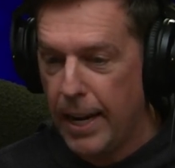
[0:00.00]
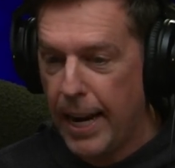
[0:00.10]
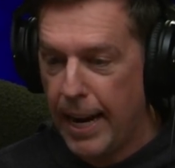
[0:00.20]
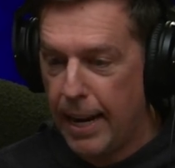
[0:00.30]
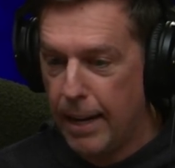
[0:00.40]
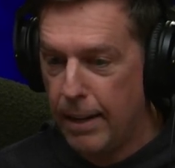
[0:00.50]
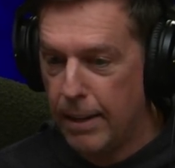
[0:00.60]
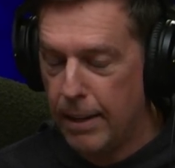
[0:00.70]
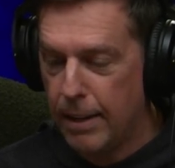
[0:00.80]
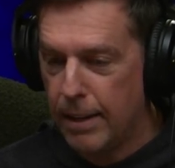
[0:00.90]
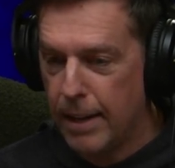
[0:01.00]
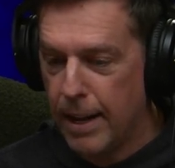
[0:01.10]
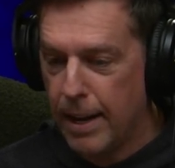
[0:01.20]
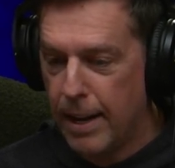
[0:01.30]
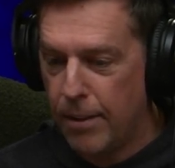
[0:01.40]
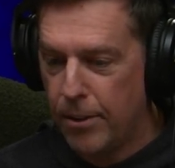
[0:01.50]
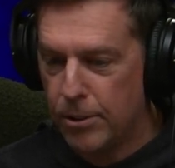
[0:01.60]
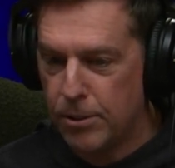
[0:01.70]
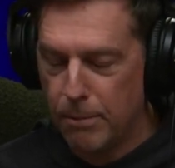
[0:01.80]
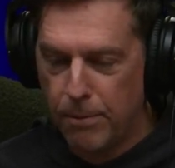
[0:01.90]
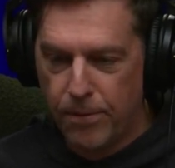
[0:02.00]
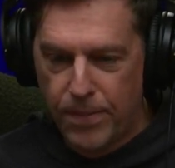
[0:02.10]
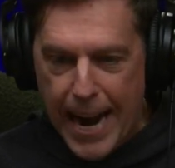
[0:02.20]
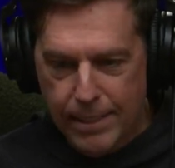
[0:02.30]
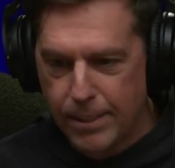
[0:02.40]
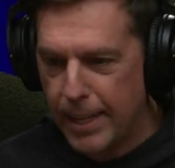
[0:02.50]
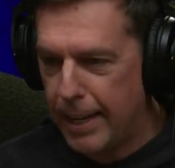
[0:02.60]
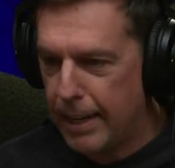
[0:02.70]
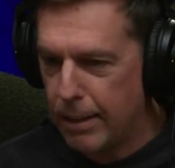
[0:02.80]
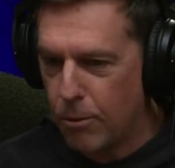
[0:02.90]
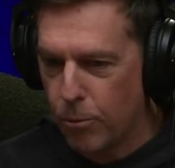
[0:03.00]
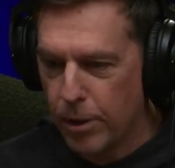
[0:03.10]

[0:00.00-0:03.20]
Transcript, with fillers: And uh, there's some fascinating,